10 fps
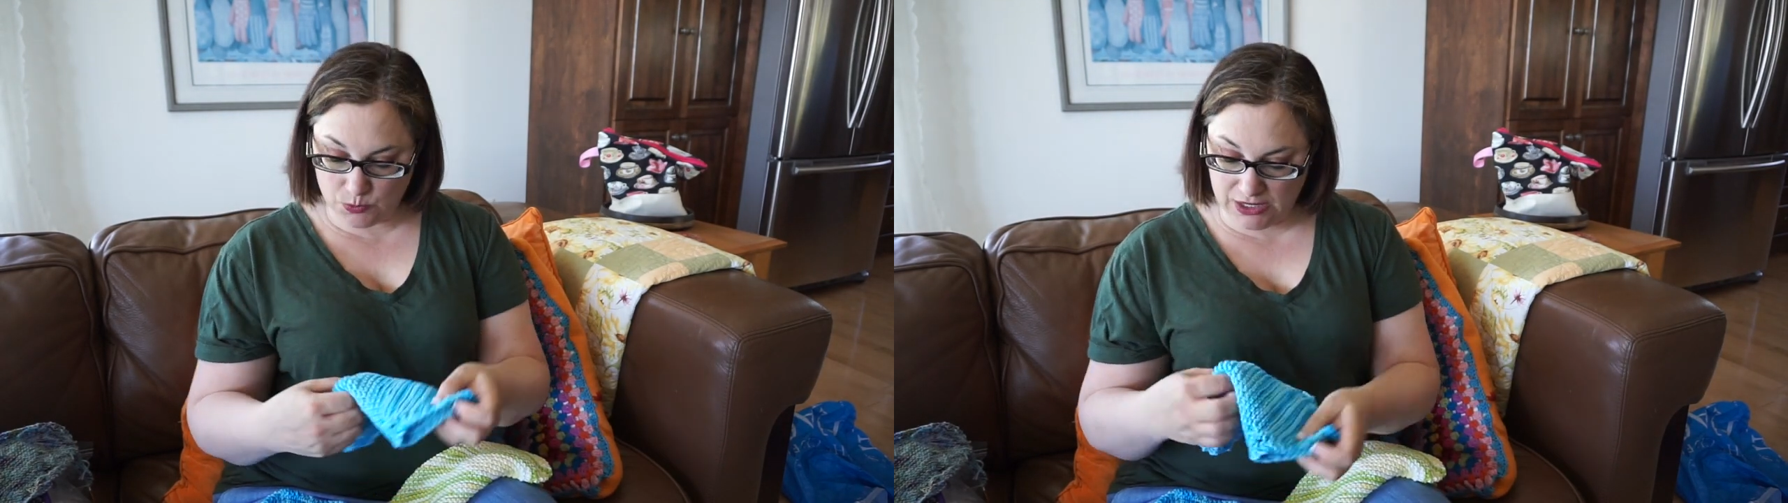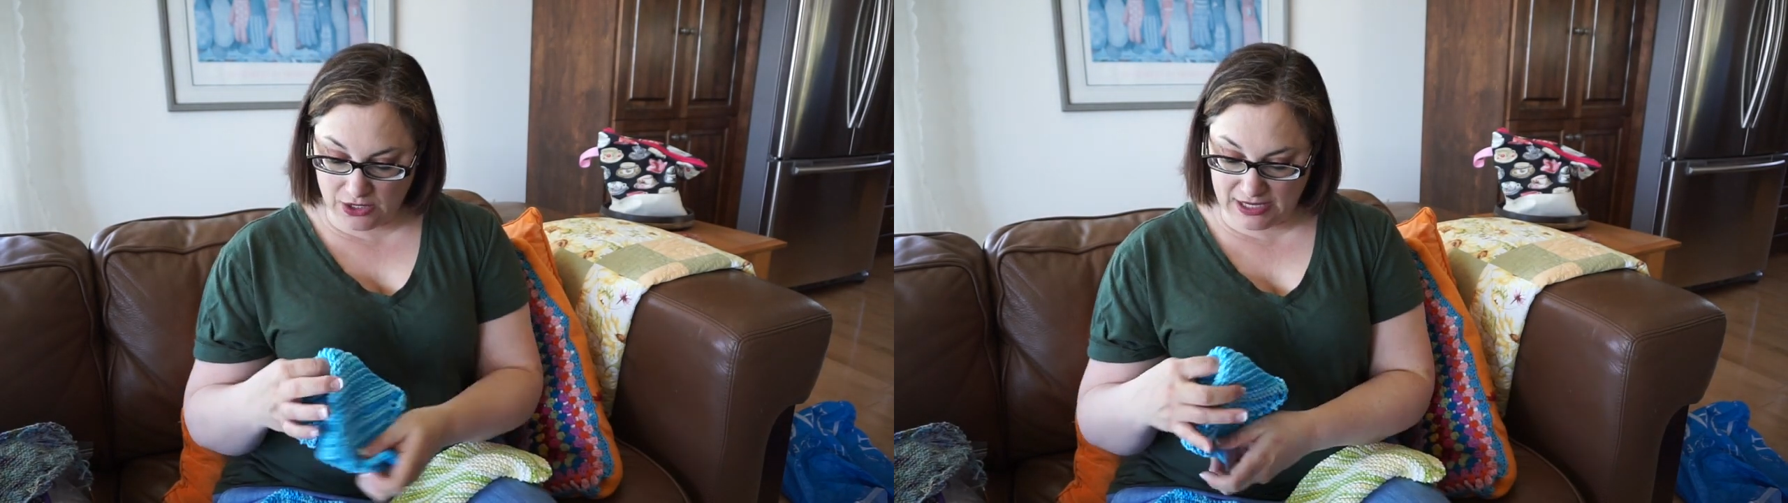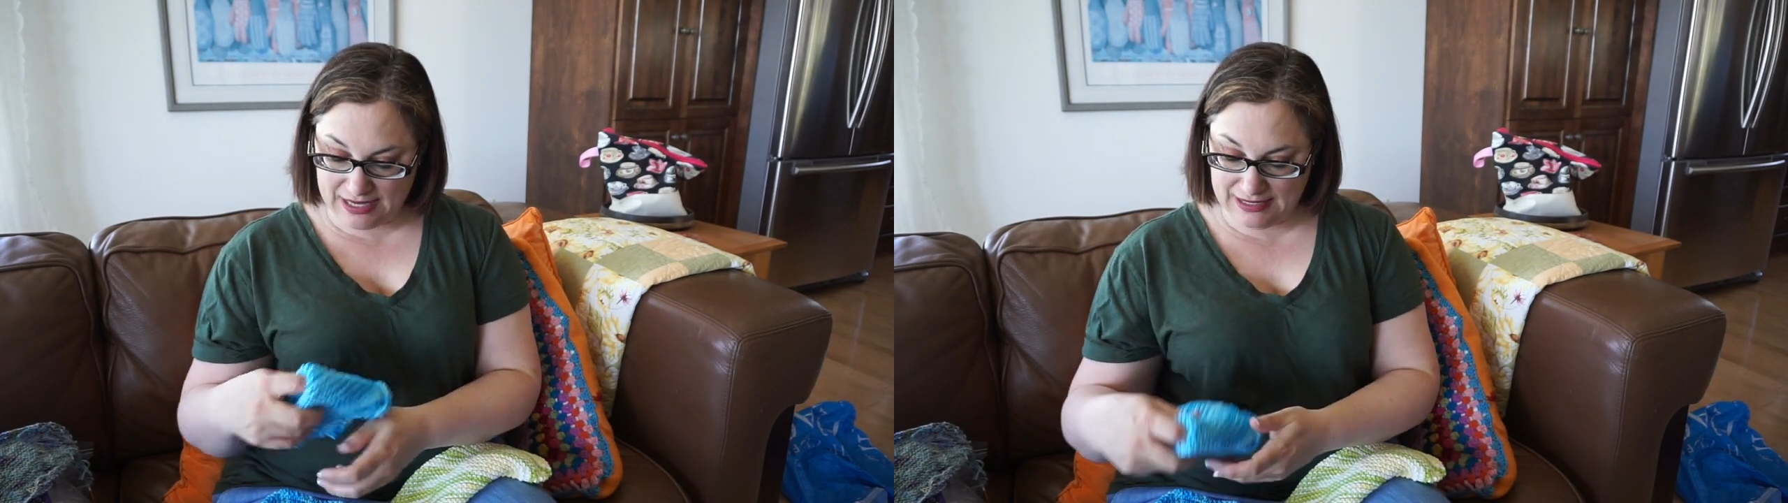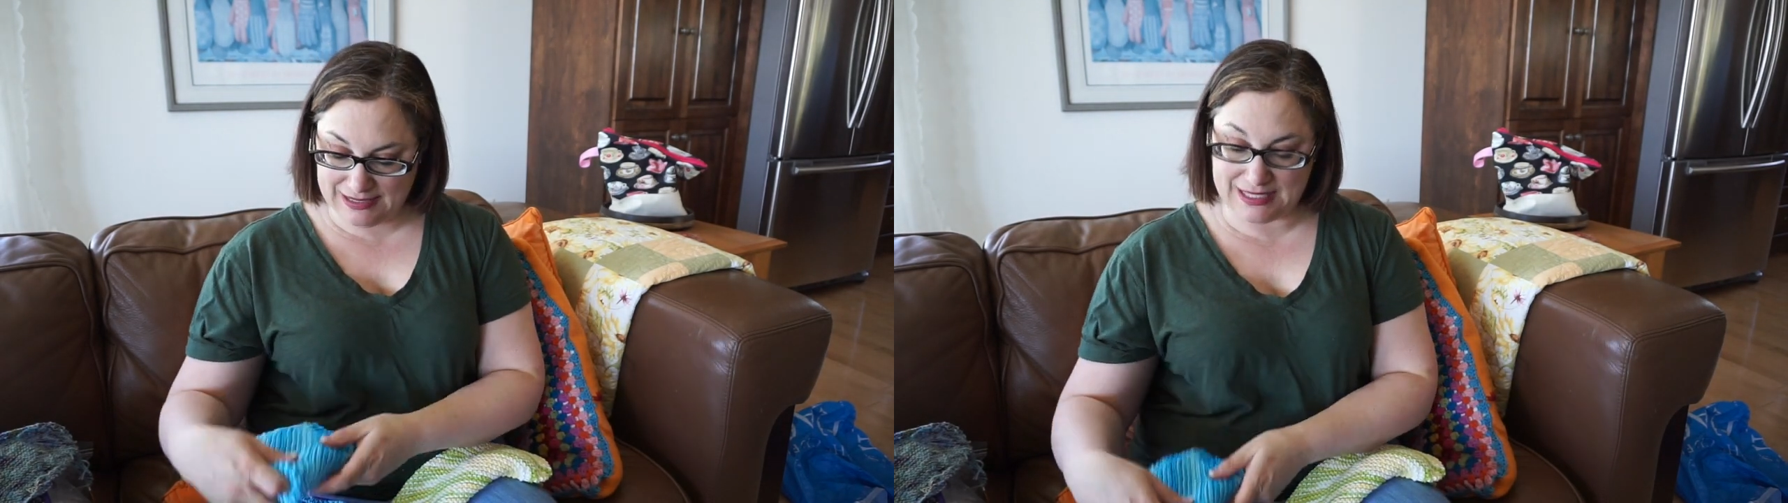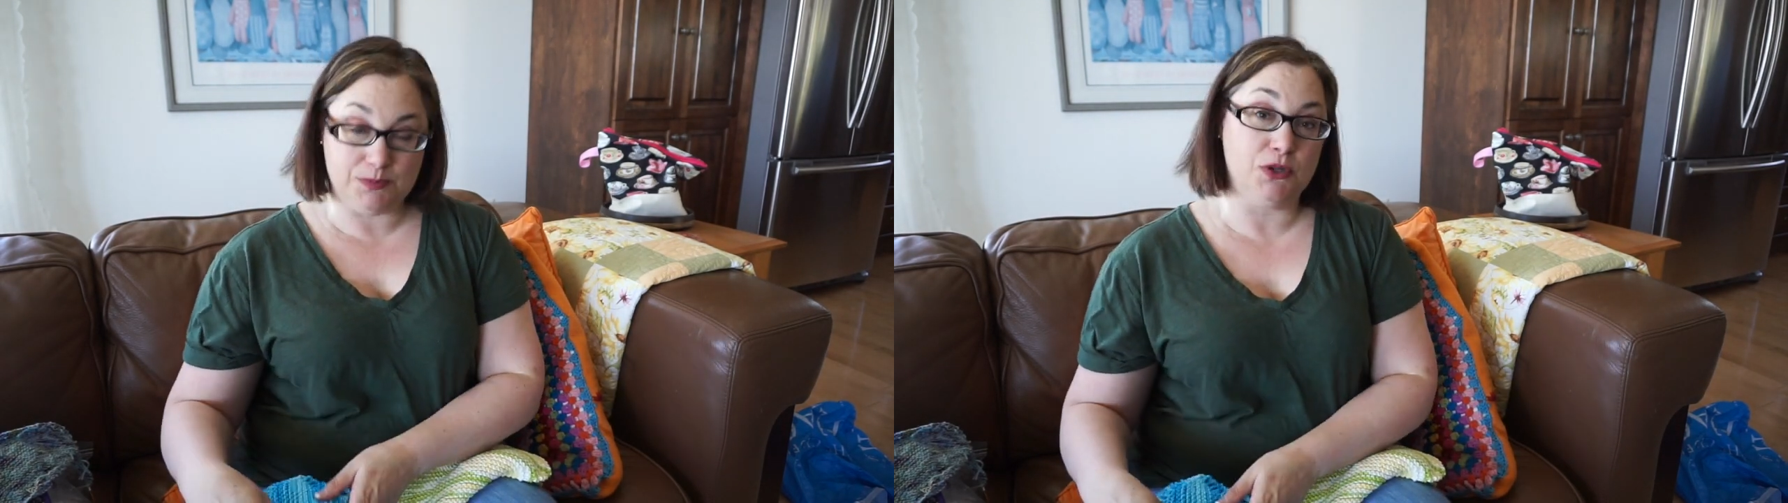We are getting
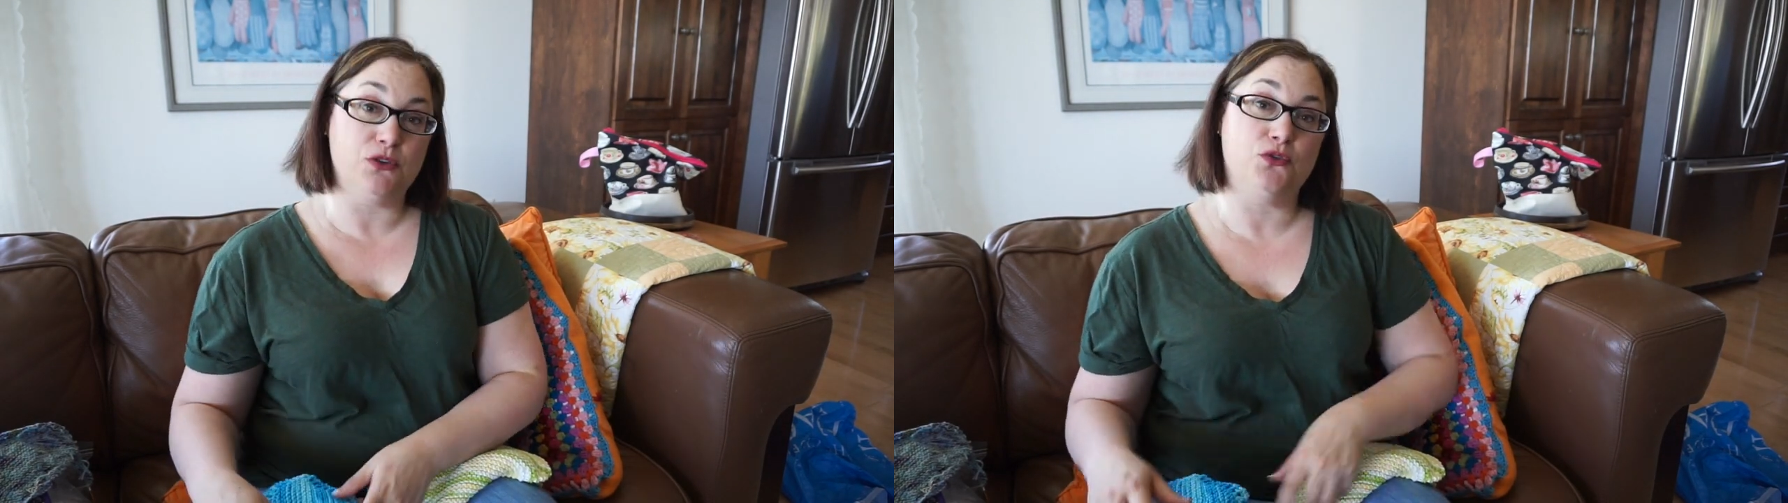desperate